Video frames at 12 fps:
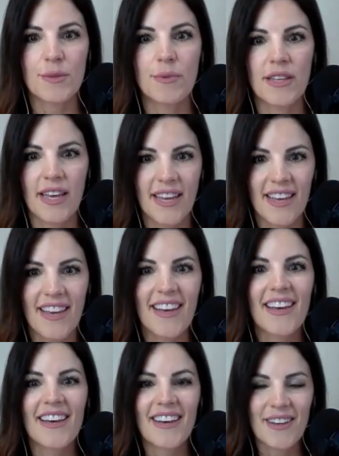and just be like,
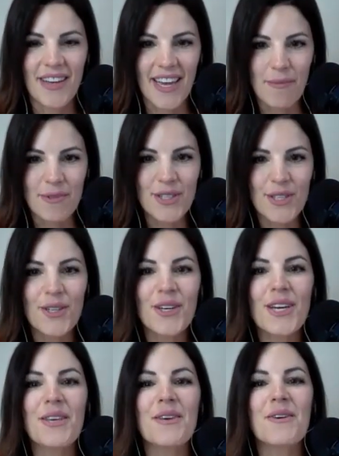okay, I'm just going to
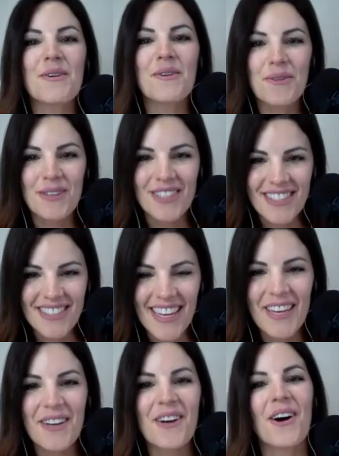look at you and just
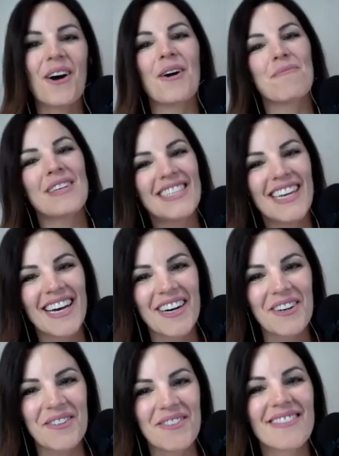like calm me
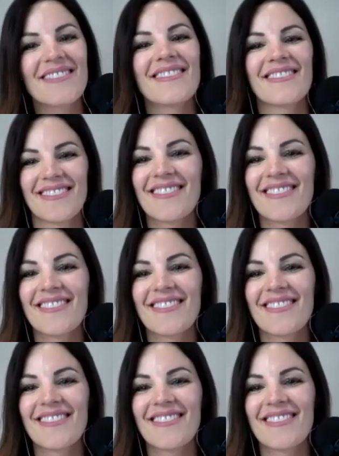down.